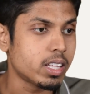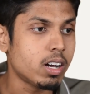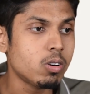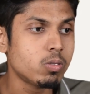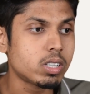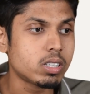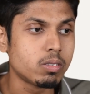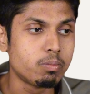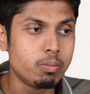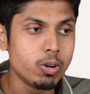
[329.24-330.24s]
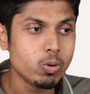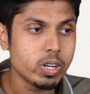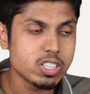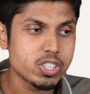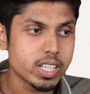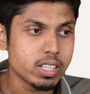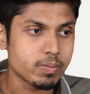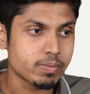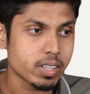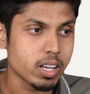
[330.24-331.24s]
Now the blue
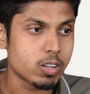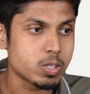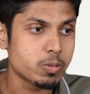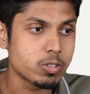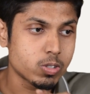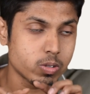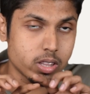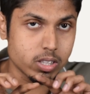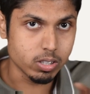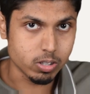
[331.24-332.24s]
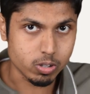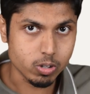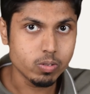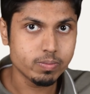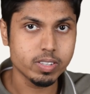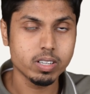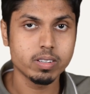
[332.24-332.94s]
region corresponds to the third row.